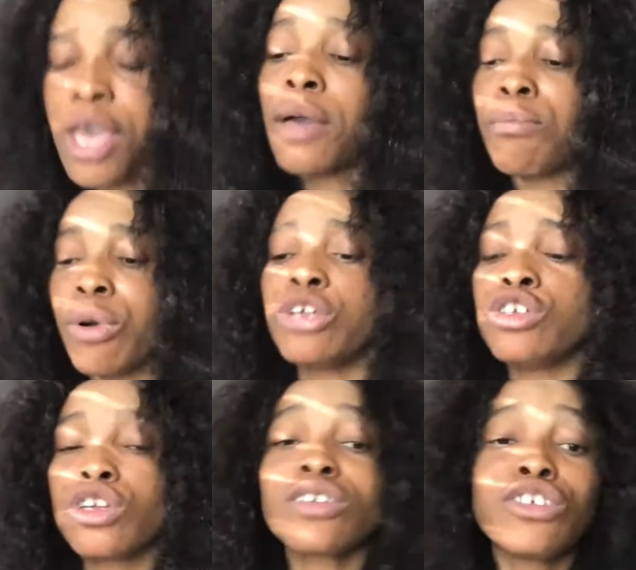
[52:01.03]
But you
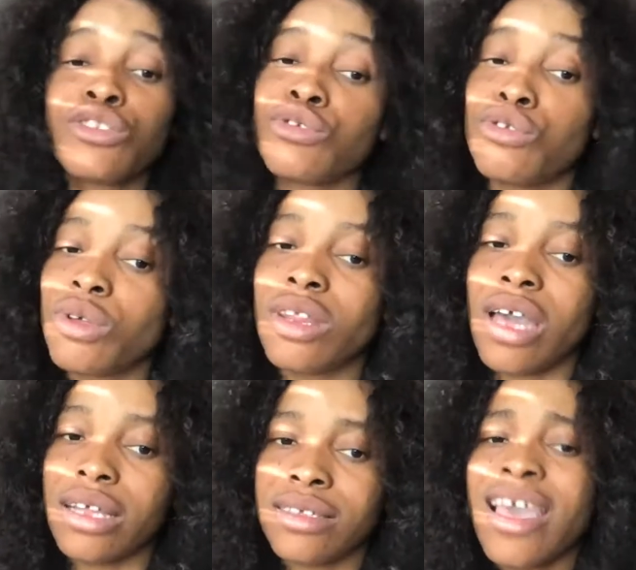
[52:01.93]
just need to know
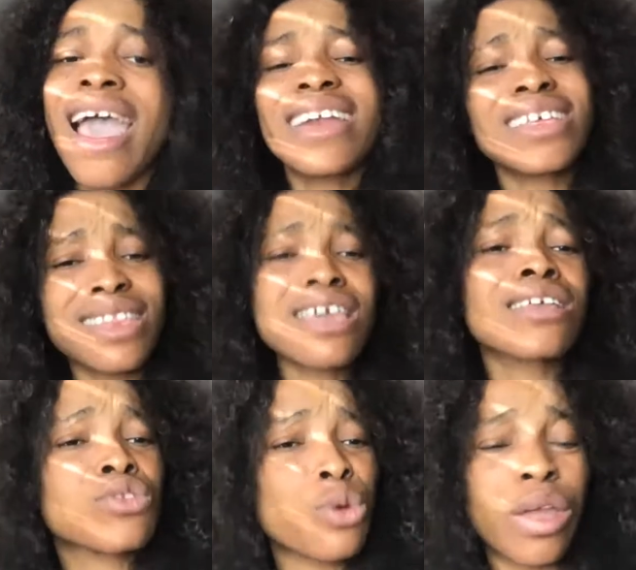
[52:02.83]
that. And I think
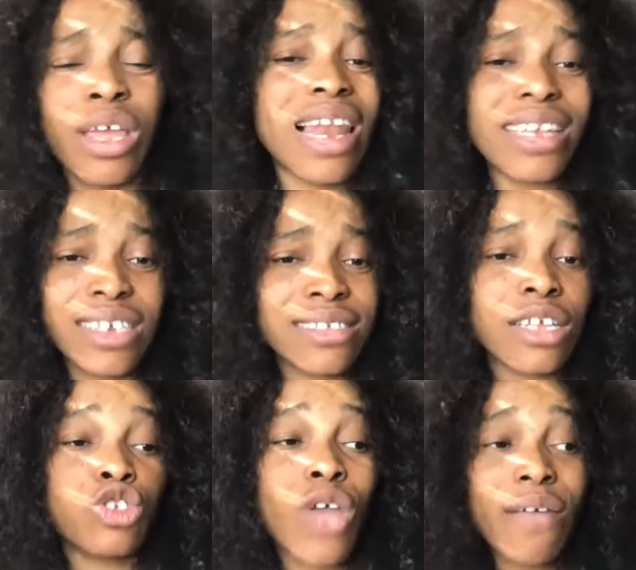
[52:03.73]
to a large
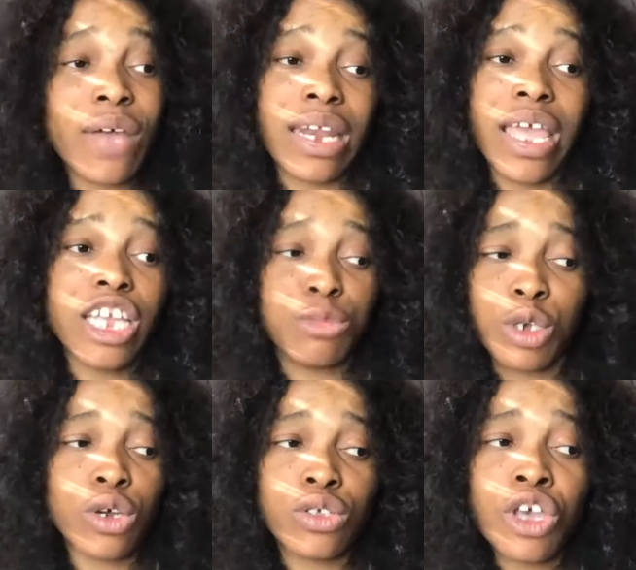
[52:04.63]
extent, you have an edge
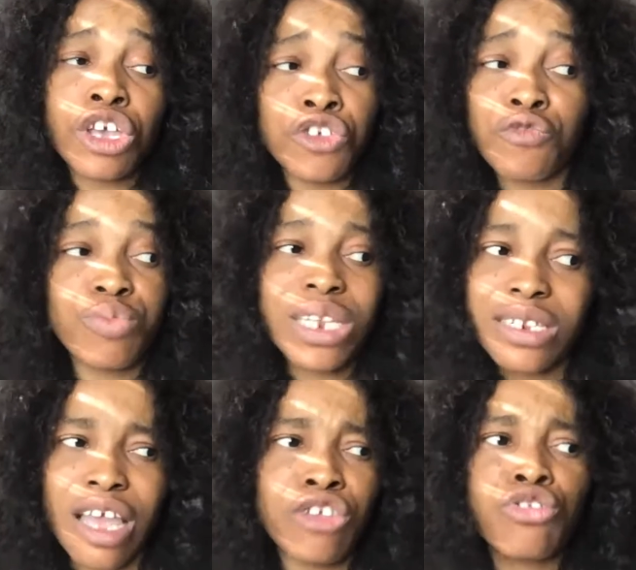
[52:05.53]
because you've been
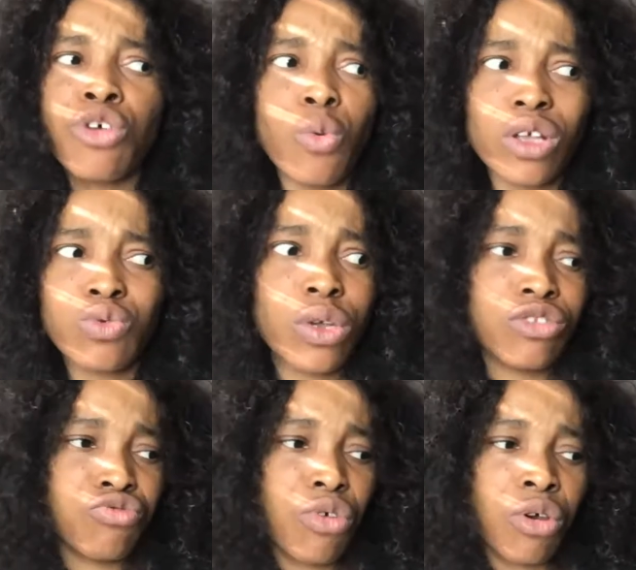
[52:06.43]
there. You know what
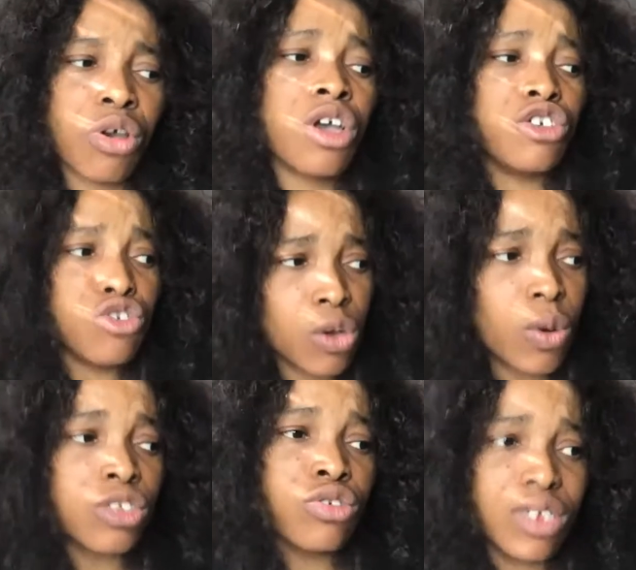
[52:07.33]
went wrong. You know
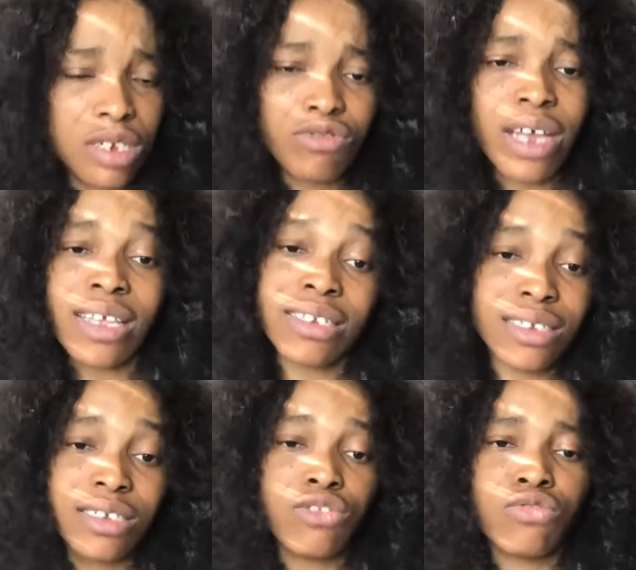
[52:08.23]
what you did right and
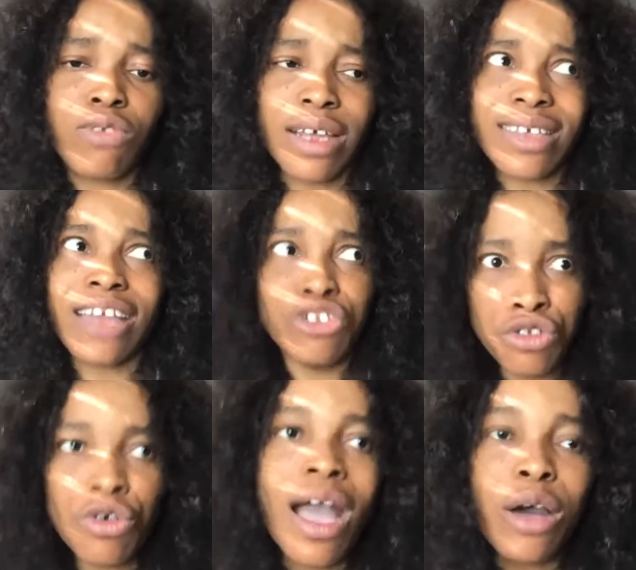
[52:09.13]
didn't do right. And you
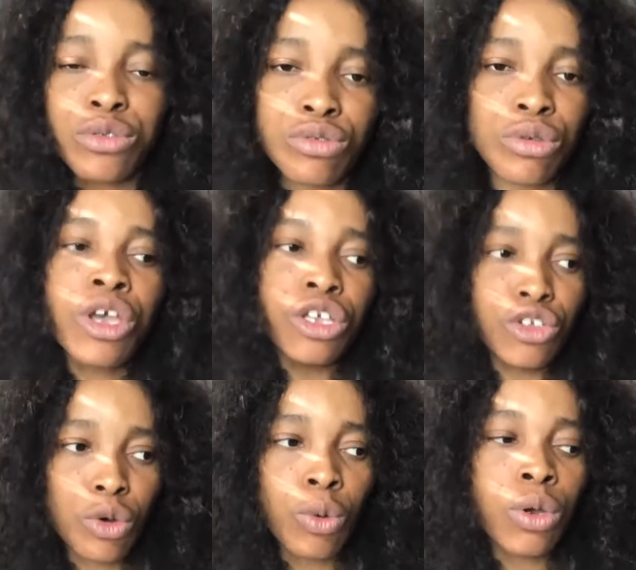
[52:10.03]
know how to,
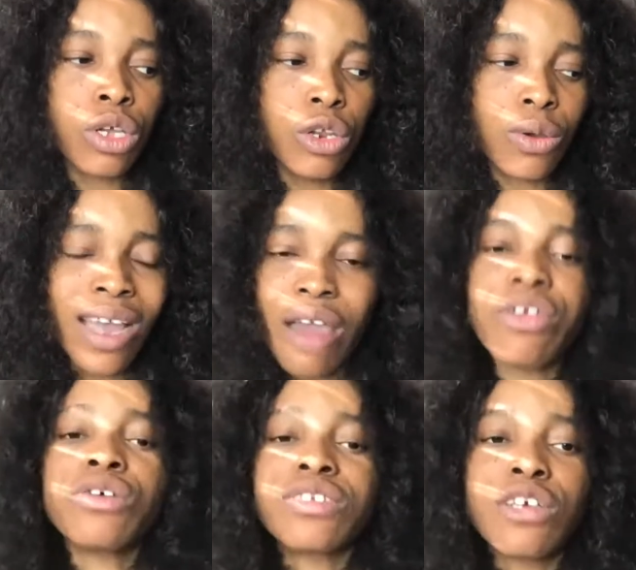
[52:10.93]
carry
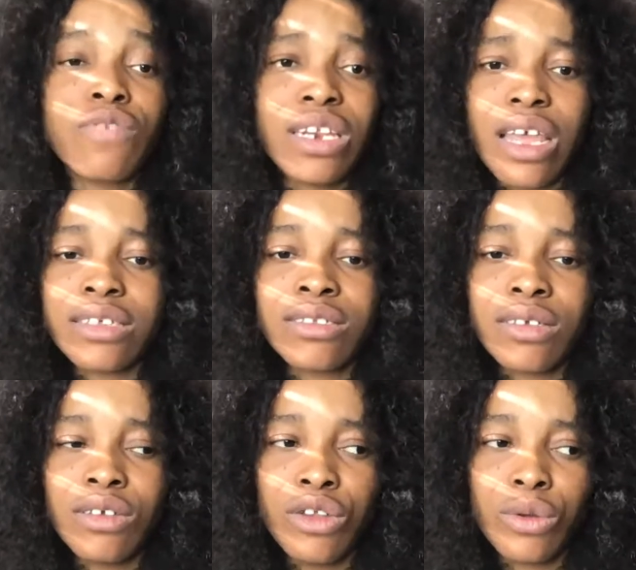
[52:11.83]
yourself the next,
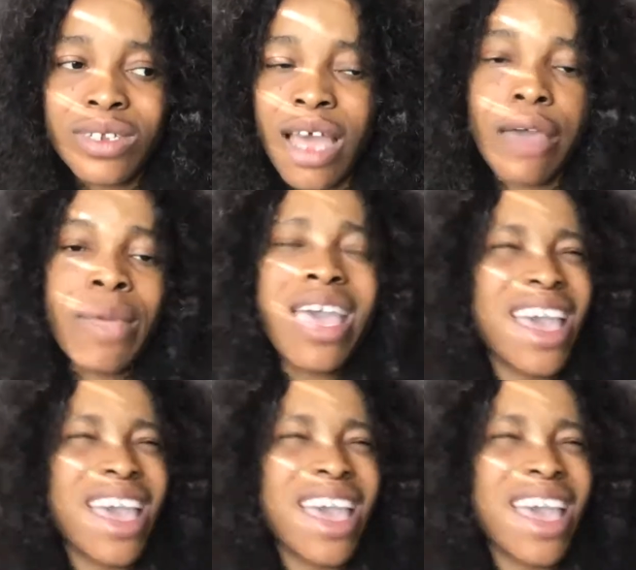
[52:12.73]
time.